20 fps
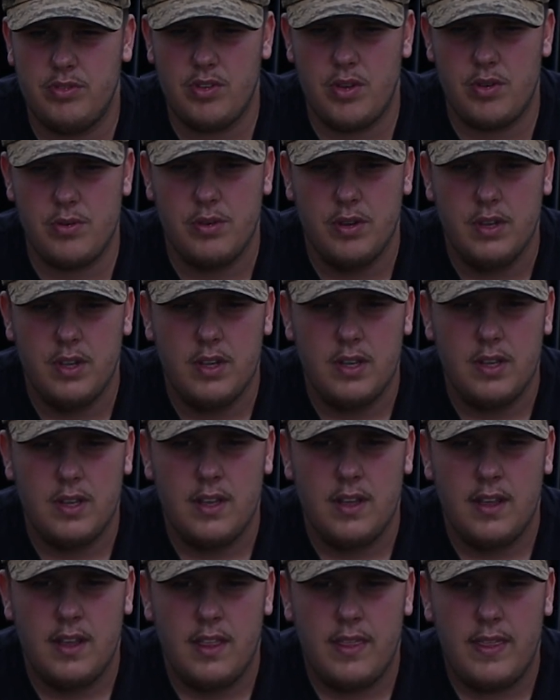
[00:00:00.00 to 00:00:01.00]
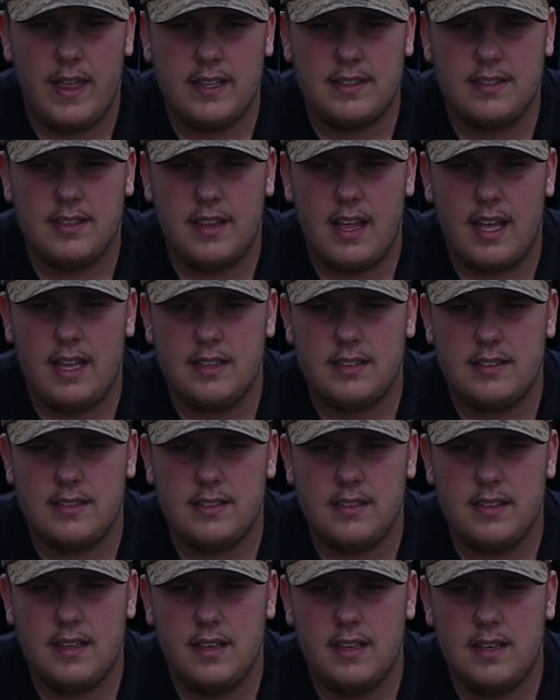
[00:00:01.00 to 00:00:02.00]
So that's
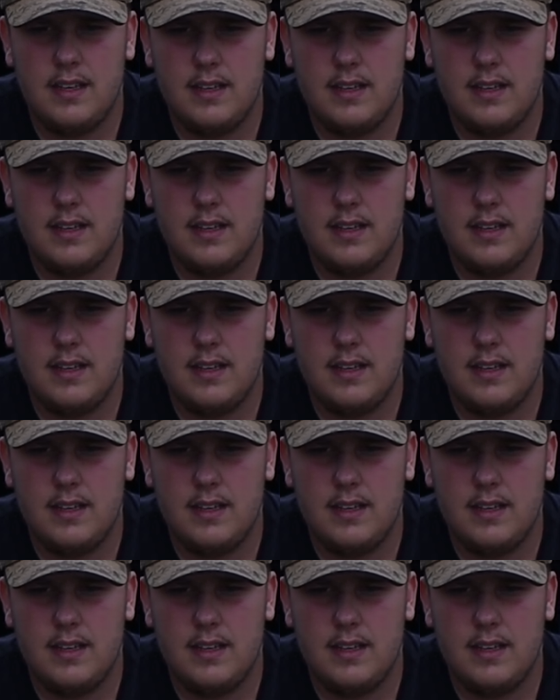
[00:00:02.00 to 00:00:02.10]
that.